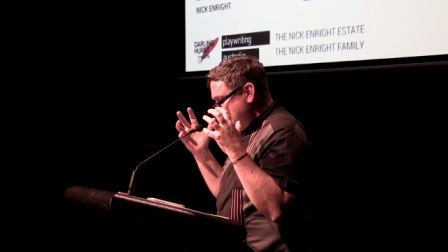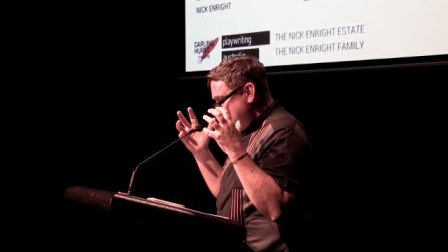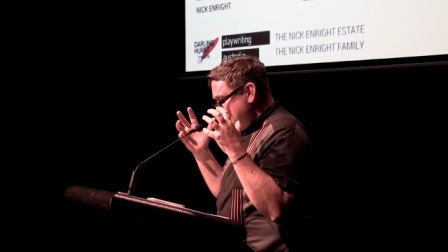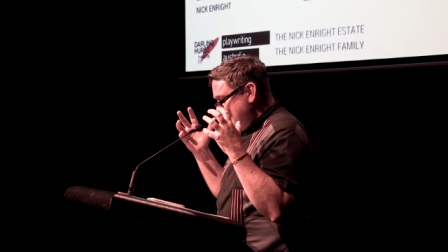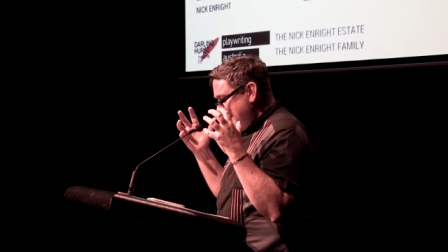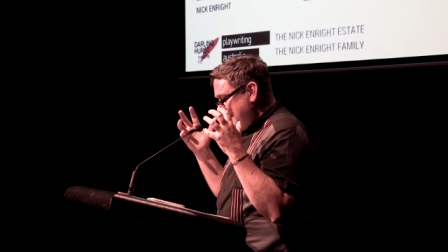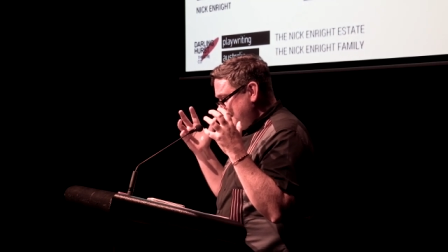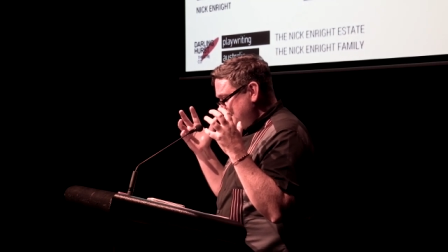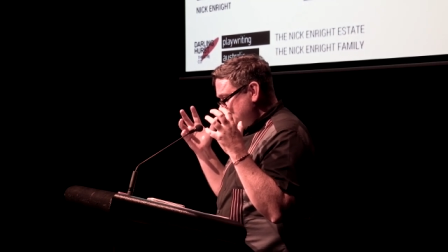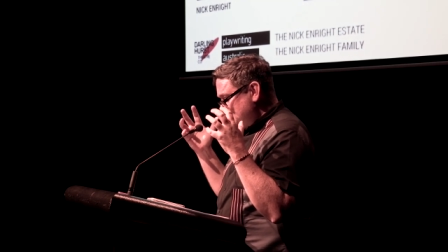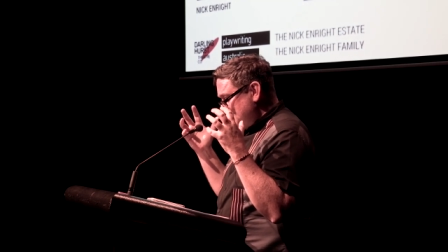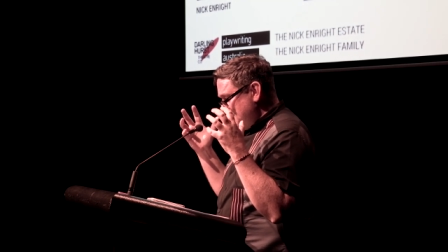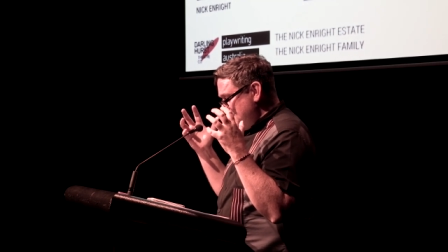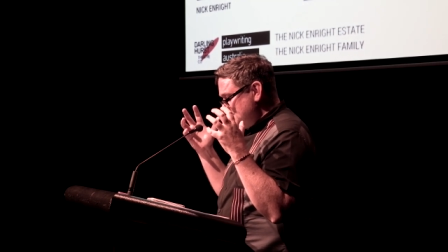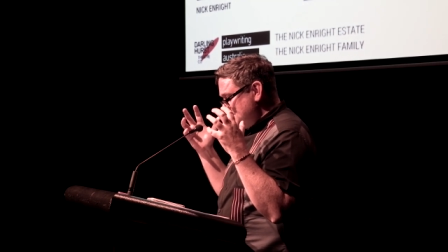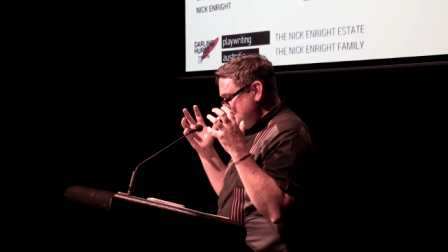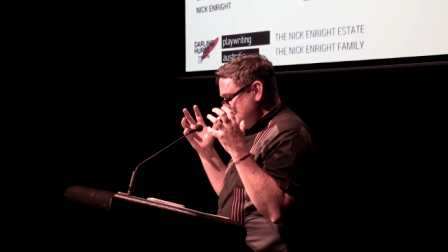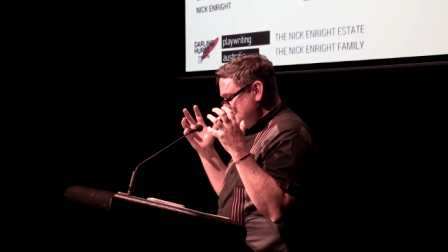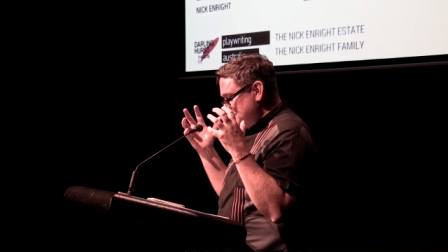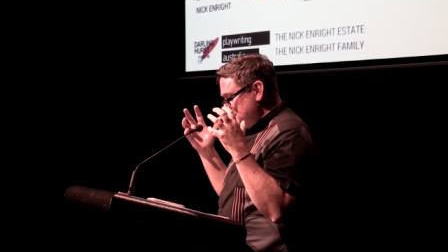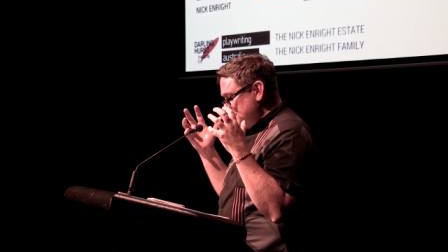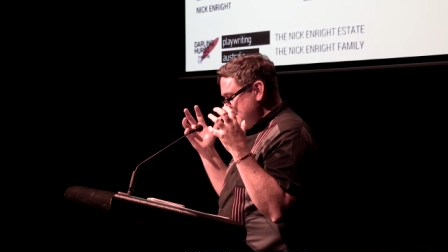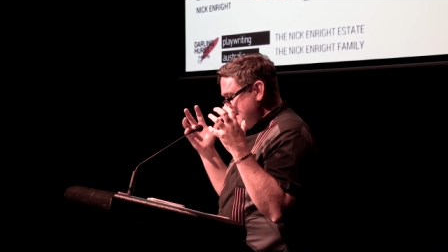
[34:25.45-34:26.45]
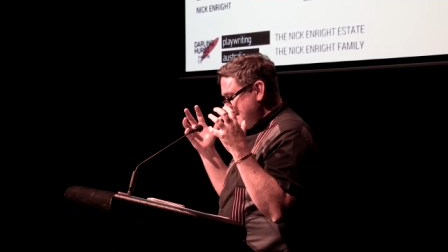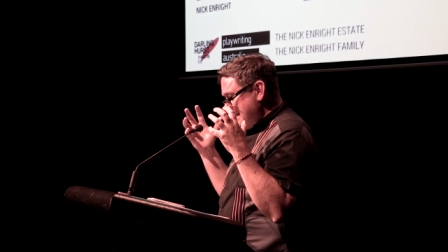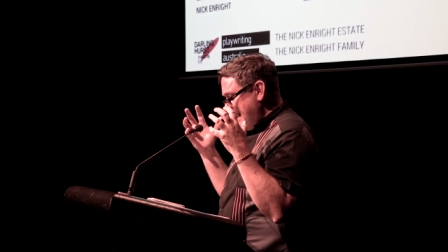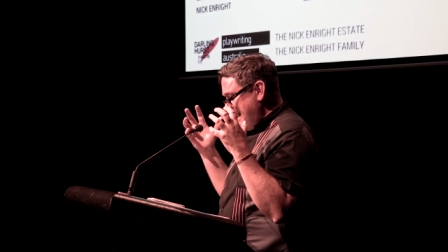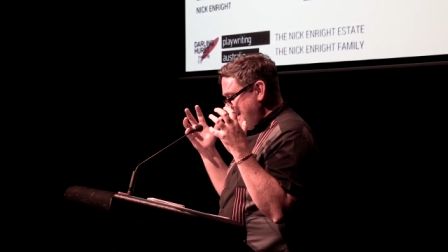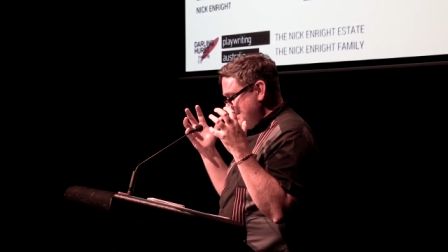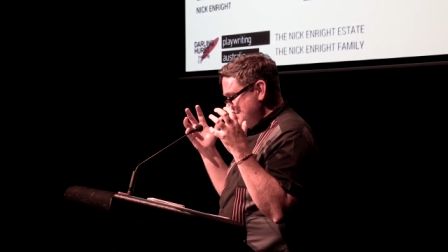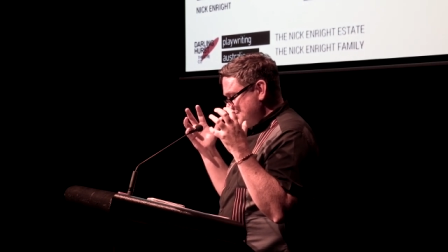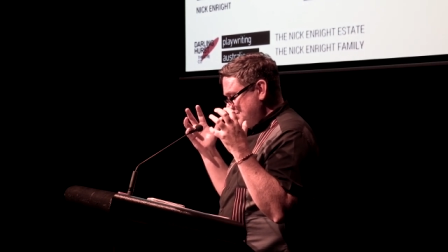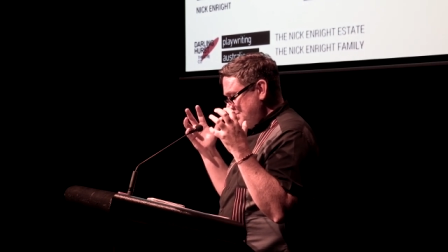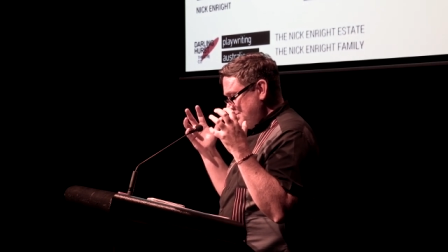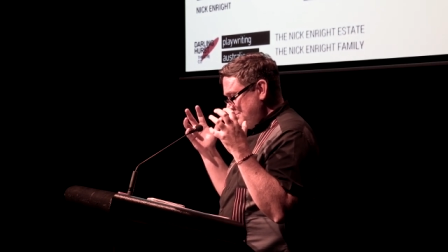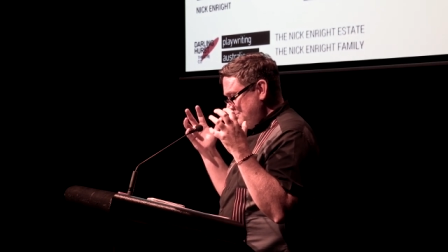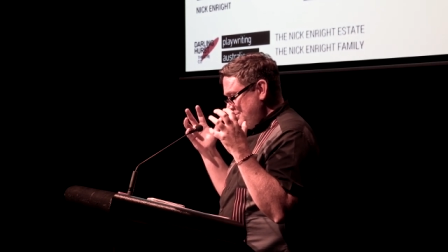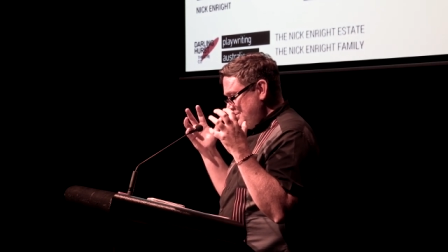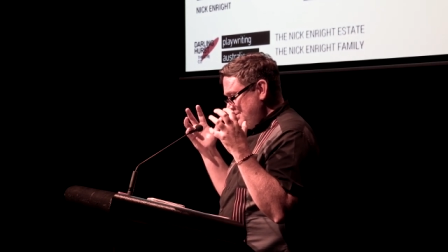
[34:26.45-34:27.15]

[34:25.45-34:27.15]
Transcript: may have chosen to recast her